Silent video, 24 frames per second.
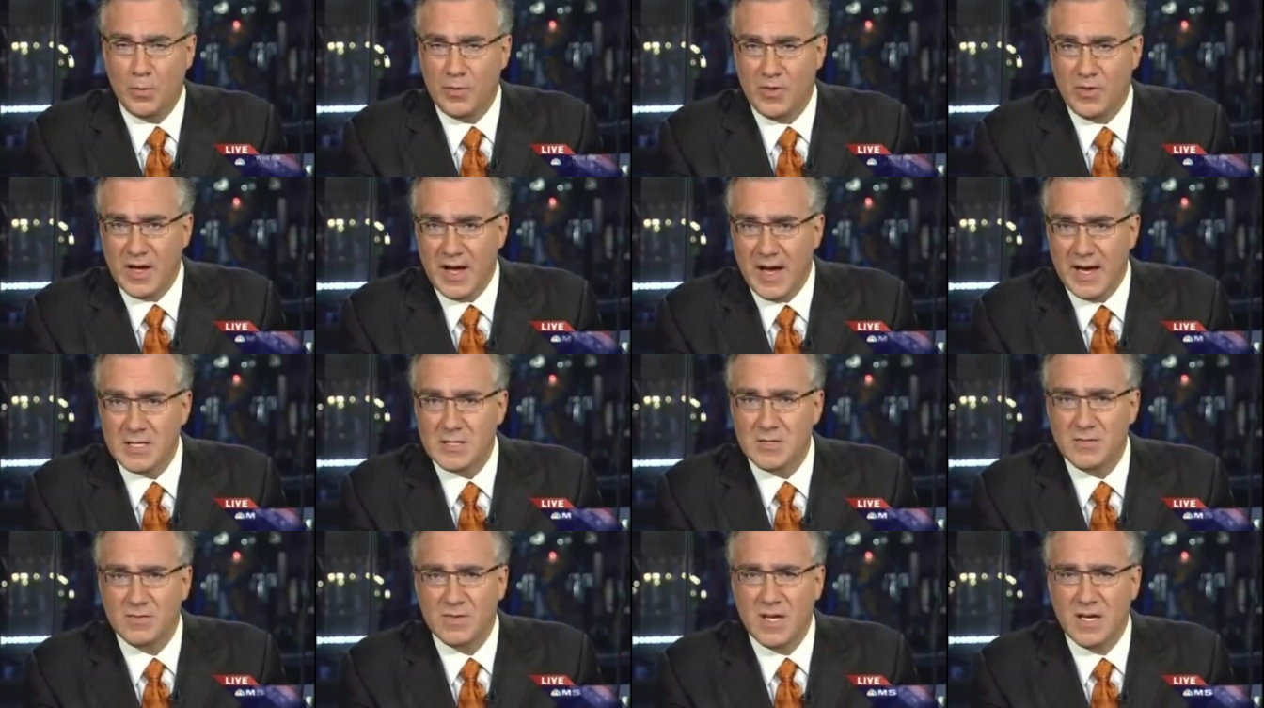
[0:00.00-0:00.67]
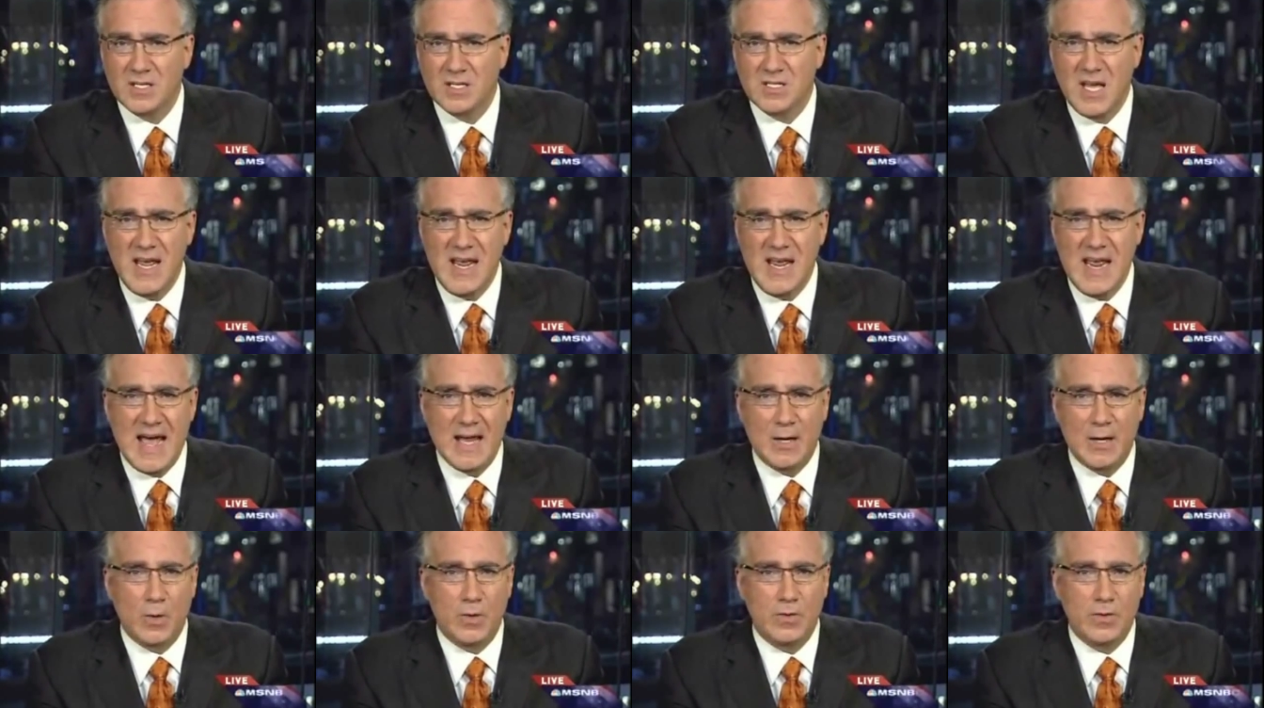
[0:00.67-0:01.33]
And what were the kinds of things
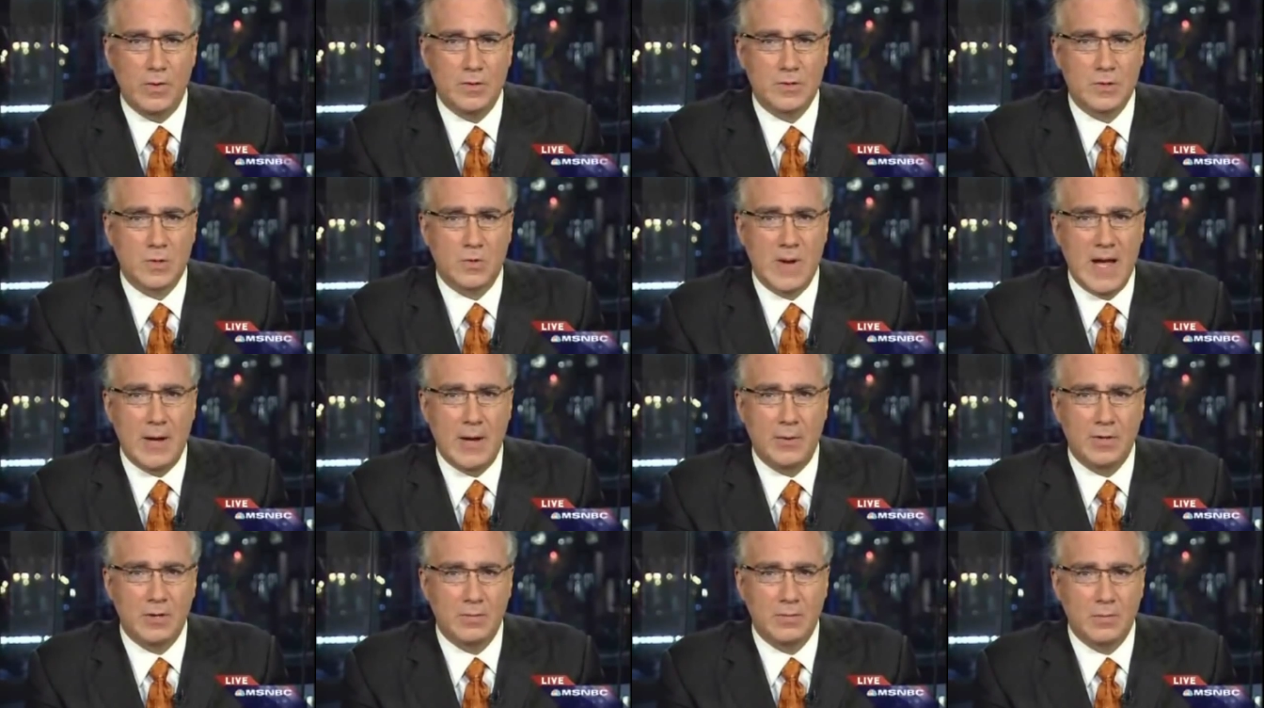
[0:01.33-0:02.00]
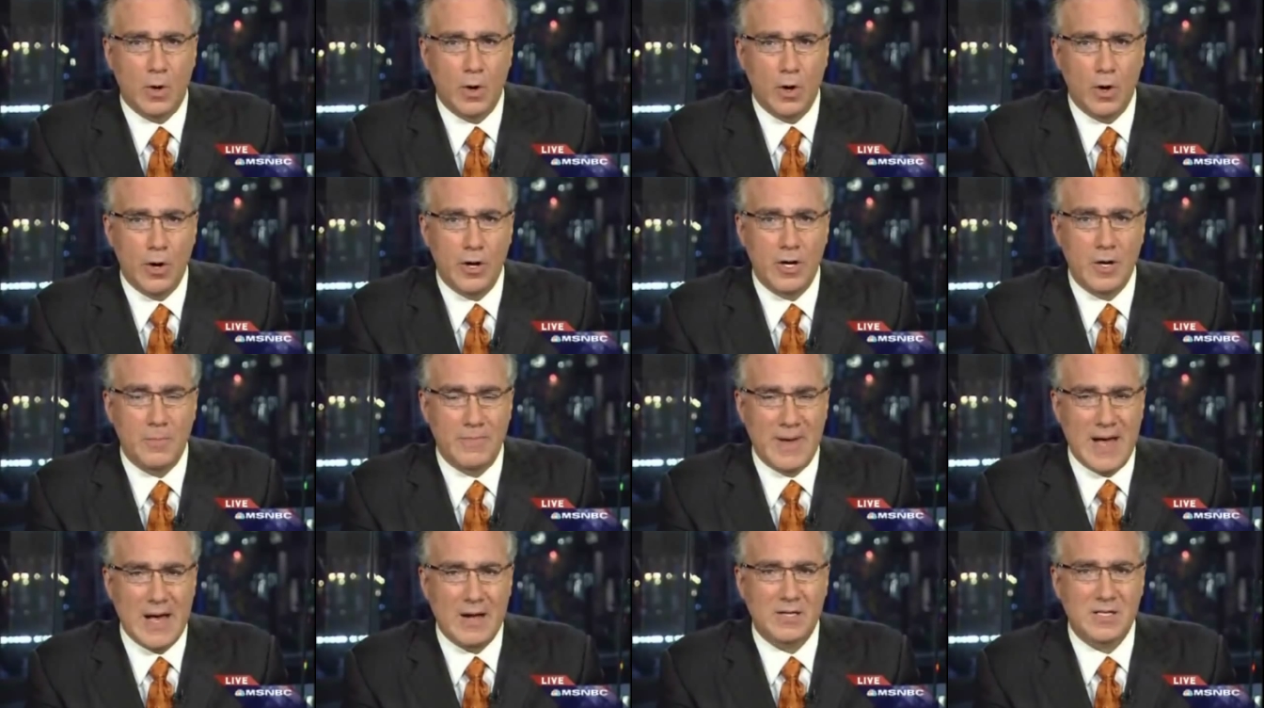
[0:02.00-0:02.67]
he and or those around him
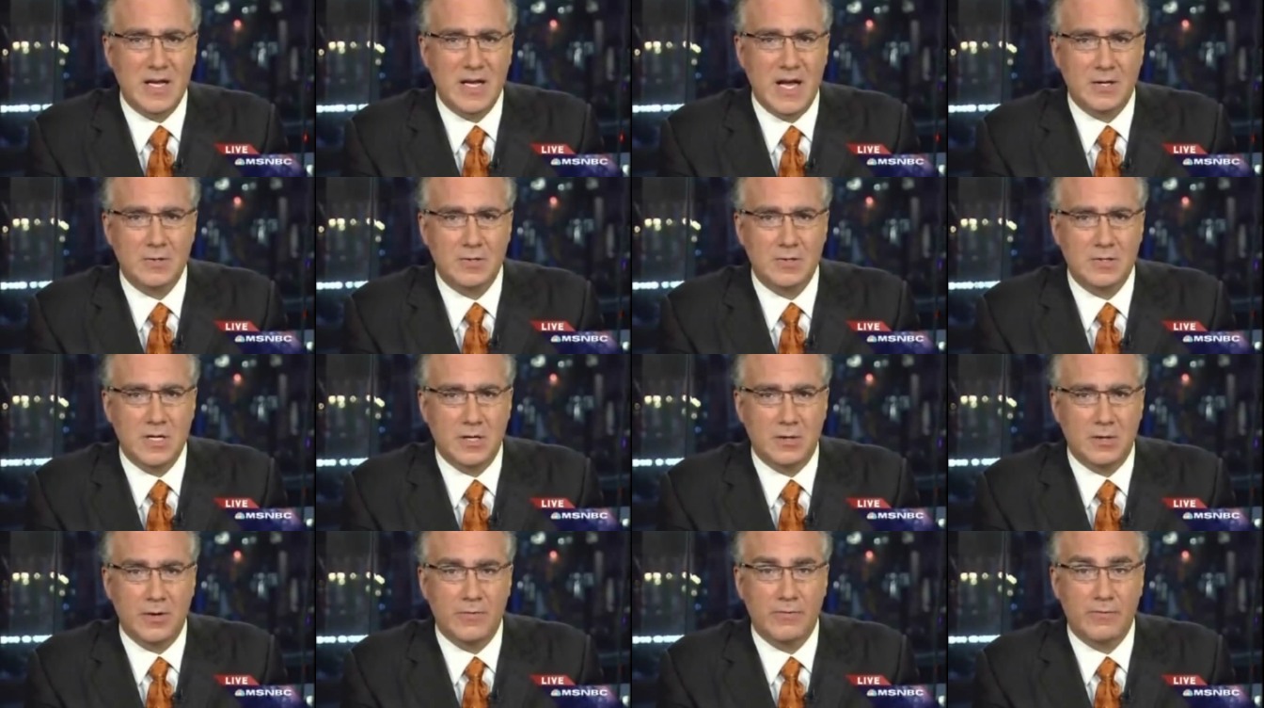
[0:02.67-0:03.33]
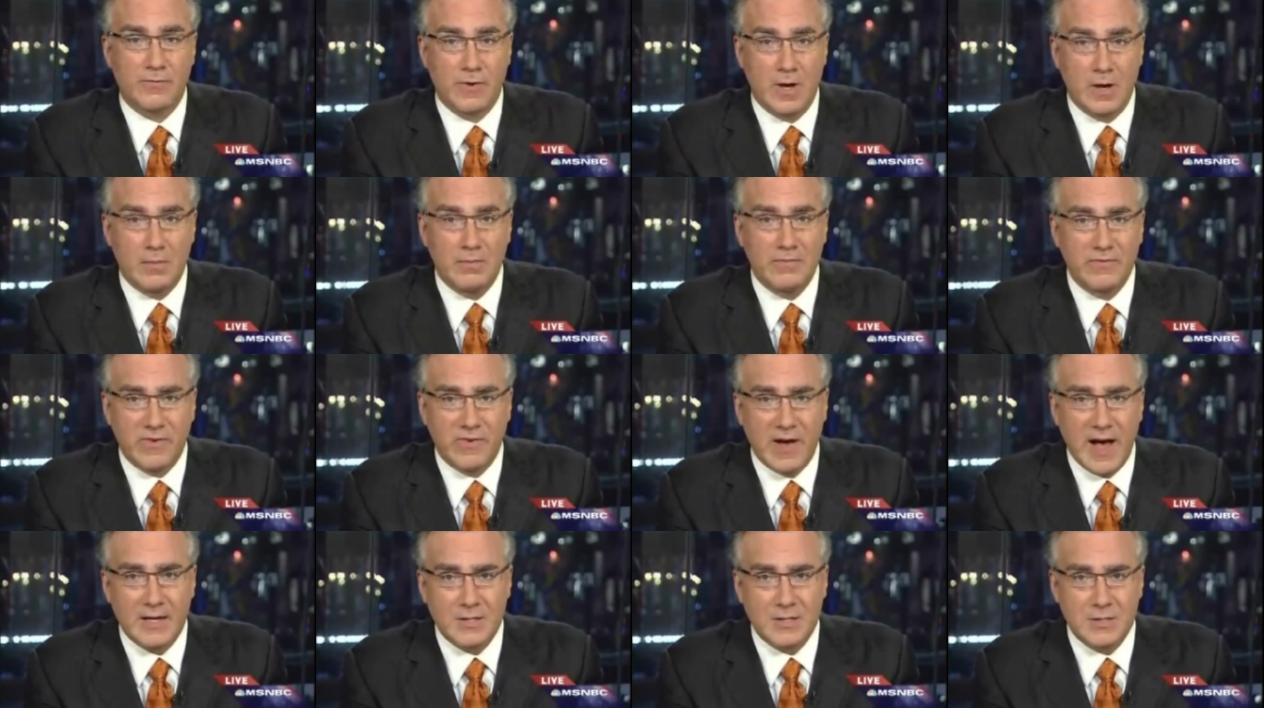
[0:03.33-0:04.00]
heard about Dr. Tiller
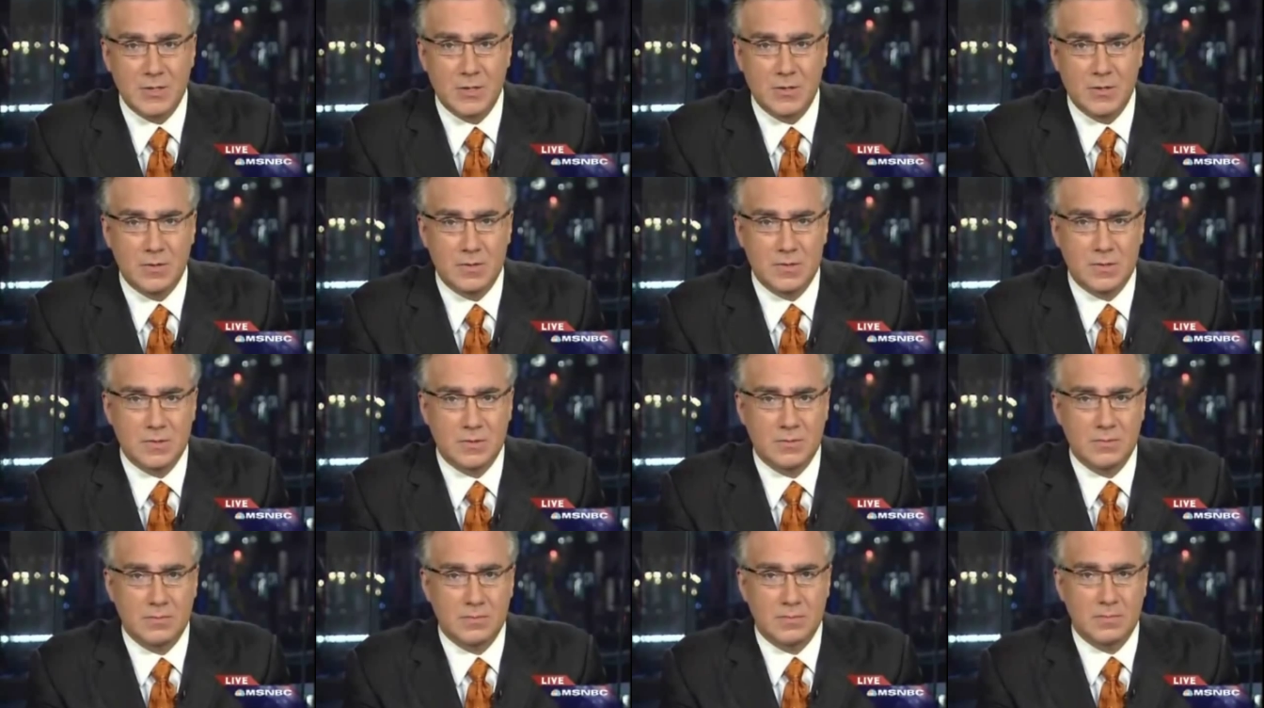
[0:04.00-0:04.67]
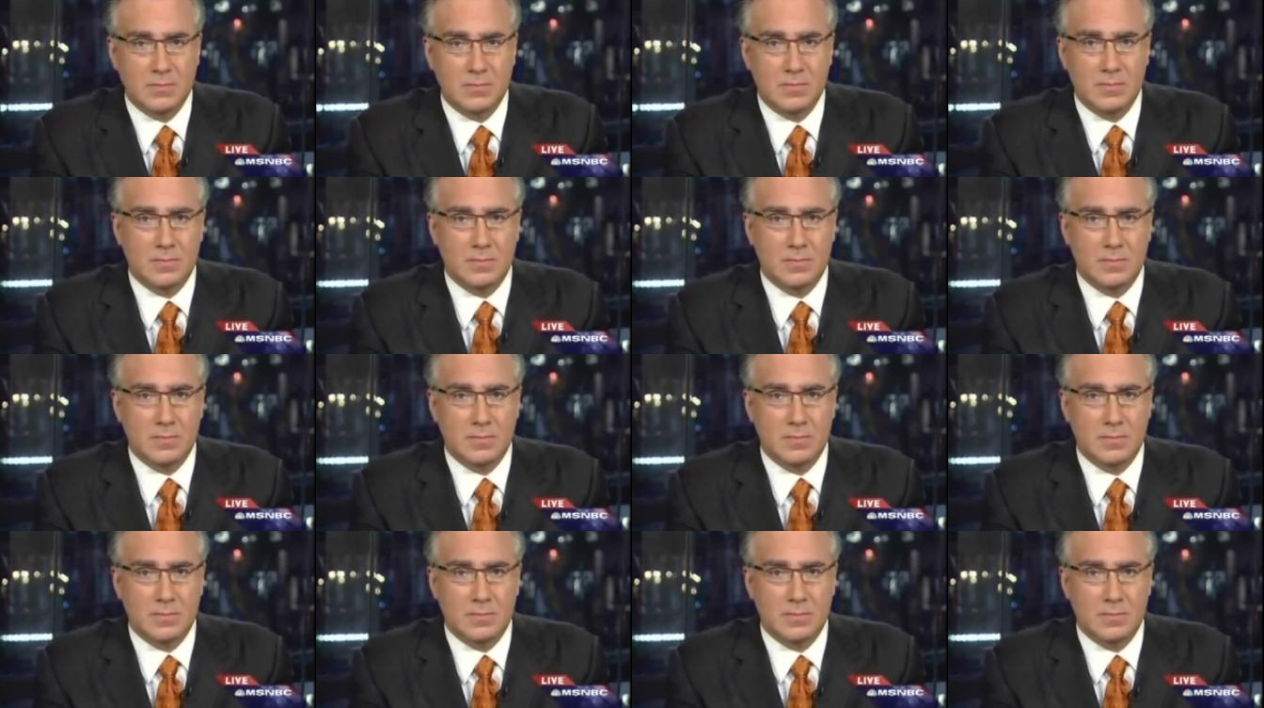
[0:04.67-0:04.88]
from Fox News?